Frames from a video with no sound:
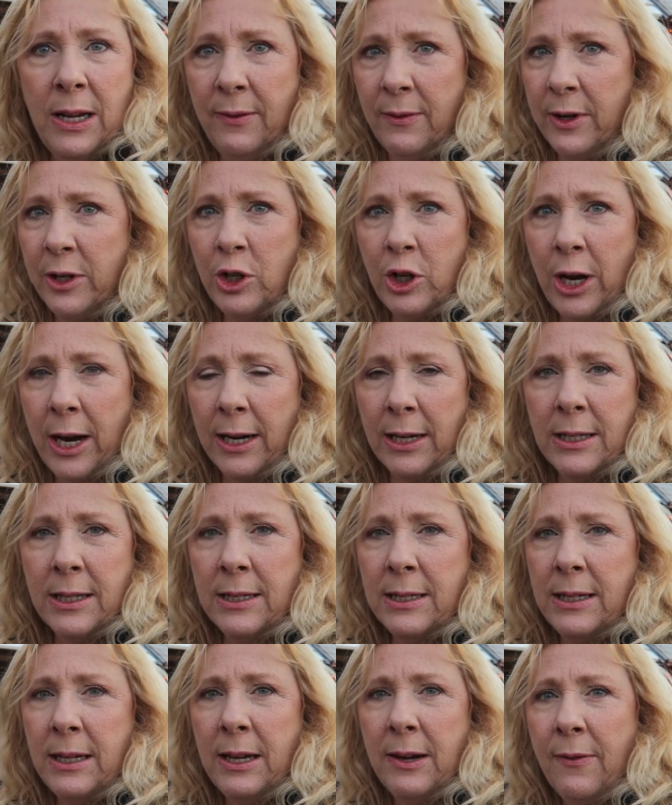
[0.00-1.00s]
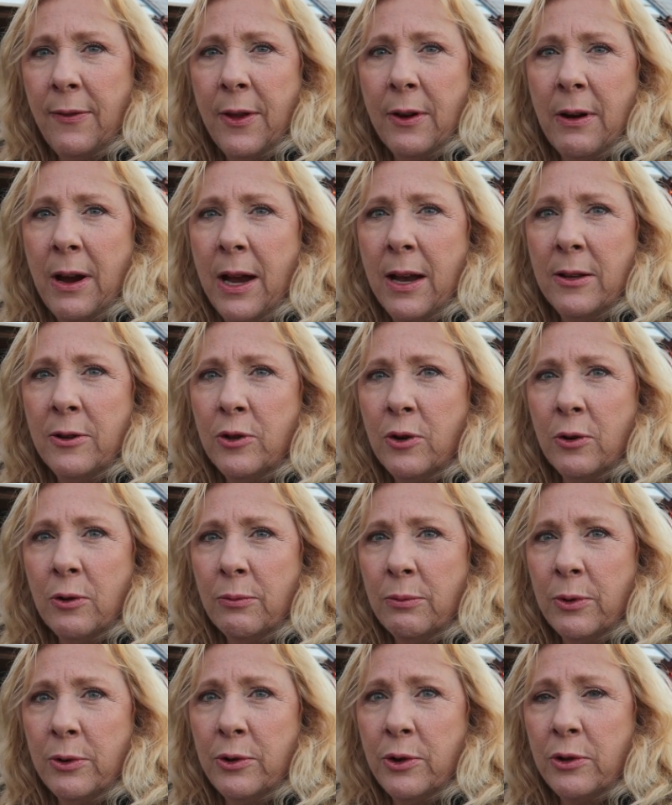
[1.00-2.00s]
even checked to see if they're hens or
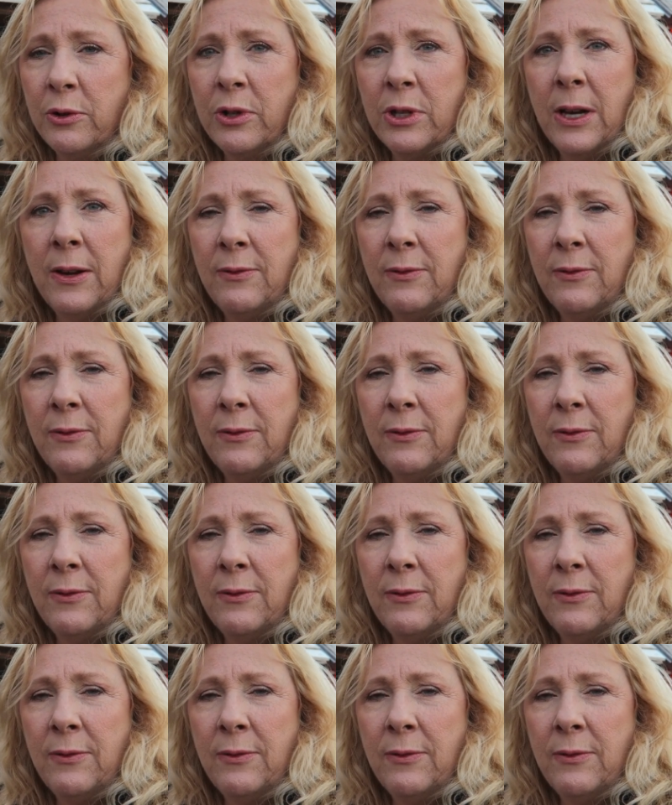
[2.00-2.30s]
roosters.